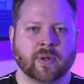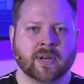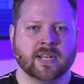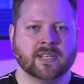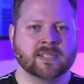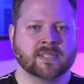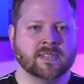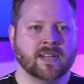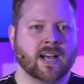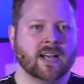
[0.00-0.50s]
But
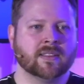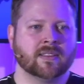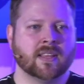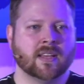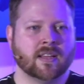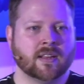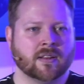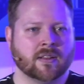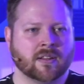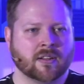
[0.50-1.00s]
it's not
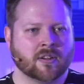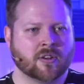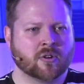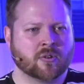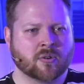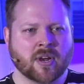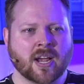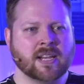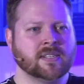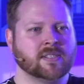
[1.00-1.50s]
that
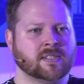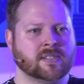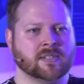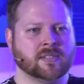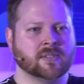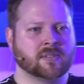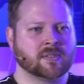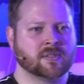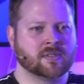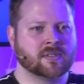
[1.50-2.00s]
Christ
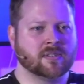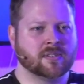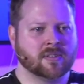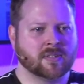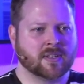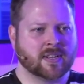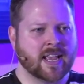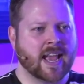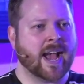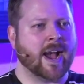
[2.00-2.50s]
is
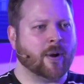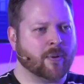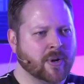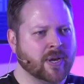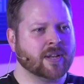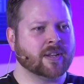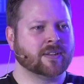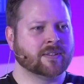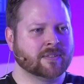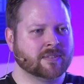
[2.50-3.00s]

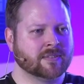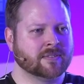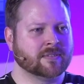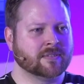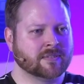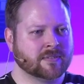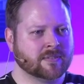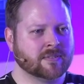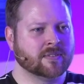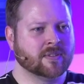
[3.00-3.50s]
counting,
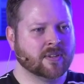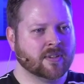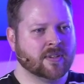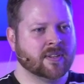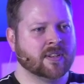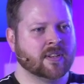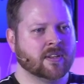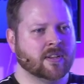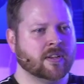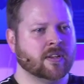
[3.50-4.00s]

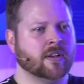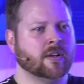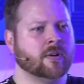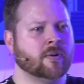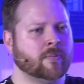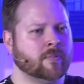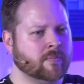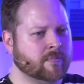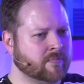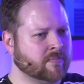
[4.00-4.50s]

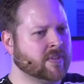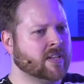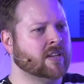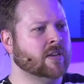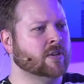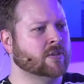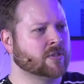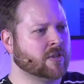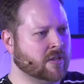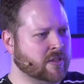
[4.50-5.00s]
oh,
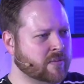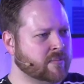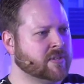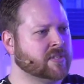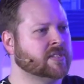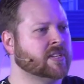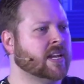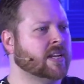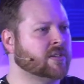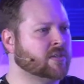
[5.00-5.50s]
here's all the
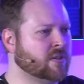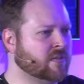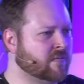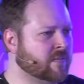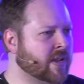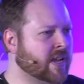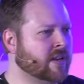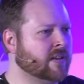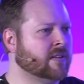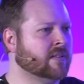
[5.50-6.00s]
mistakes
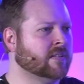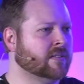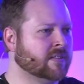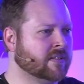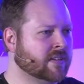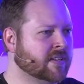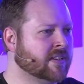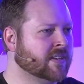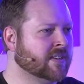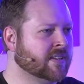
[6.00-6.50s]
you've made.
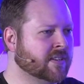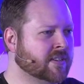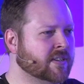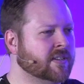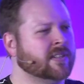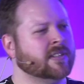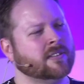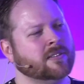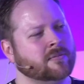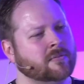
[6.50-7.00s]

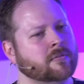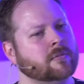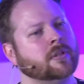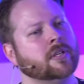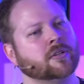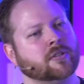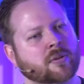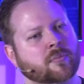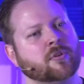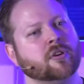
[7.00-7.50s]
Oh, well,
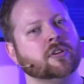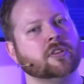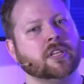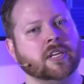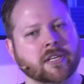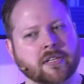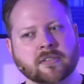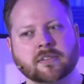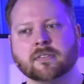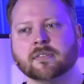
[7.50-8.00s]
here's some good
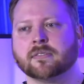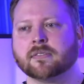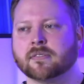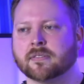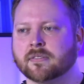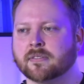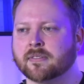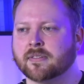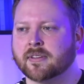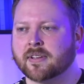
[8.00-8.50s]
things.
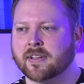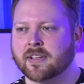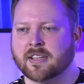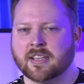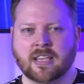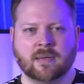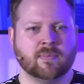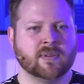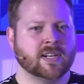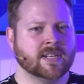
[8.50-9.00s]

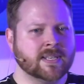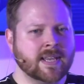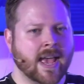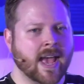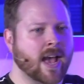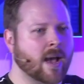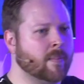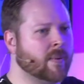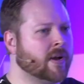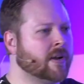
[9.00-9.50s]
Keeping a
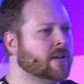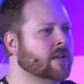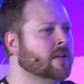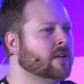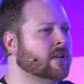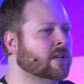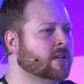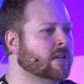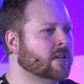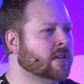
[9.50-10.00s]
tab on
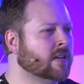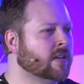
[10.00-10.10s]
you.